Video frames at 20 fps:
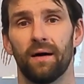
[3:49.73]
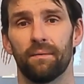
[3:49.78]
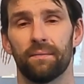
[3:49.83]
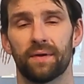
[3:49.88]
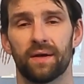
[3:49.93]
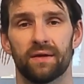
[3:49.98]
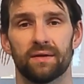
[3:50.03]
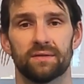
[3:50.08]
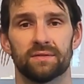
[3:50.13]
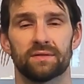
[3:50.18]

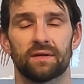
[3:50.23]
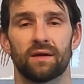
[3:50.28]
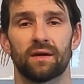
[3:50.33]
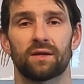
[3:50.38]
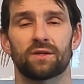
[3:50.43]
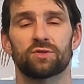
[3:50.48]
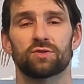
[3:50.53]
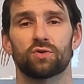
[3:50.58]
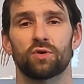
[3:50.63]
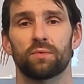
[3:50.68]
is
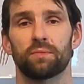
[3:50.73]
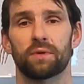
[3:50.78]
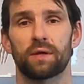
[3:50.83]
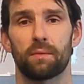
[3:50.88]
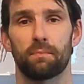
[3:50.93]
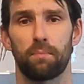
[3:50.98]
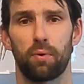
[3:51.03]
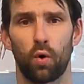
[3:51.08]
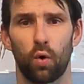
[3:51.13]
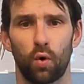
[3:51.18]
extremely
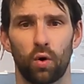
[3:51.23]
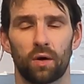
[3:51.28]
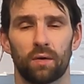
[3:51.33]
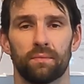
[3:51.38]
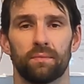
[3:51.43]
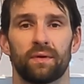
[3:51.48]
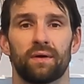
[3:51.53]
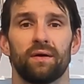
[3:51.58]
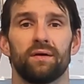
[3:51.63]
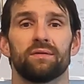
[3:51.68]

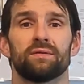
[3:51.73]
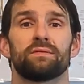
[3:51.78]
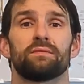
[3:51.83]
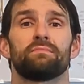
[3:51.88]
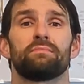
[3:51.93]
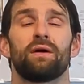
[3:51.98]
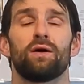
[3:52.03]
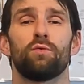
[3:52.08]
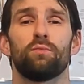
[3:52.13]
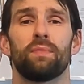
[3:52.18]
important, because
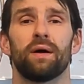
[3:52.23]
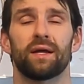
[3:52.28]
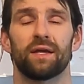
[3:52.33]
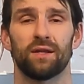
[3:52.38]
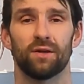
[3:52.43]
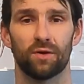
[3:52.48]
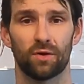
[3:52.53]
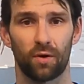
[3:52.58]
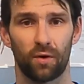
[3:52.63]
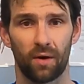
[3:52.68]
mountain
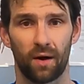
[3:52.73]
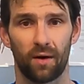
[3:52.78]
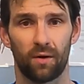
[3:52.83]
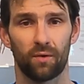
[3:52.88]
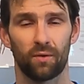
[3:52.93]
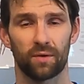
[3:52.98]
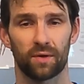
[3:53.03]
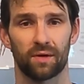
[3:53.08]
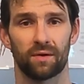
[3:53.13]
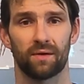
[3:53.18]
biking, you know
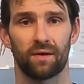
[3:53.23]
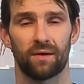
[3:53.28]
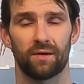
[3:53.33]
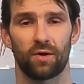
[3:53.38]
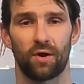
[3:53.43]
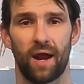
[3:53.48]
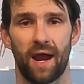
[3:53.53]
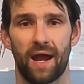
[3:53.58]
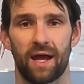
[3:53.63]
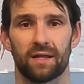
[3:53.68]
how you get
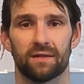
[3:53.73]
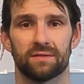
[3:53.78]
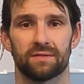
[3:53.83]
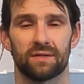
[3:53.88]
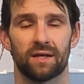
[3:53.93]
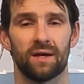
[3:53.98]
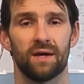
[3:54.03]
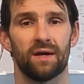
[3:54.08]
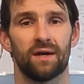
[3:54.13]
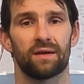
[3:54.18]
your hands,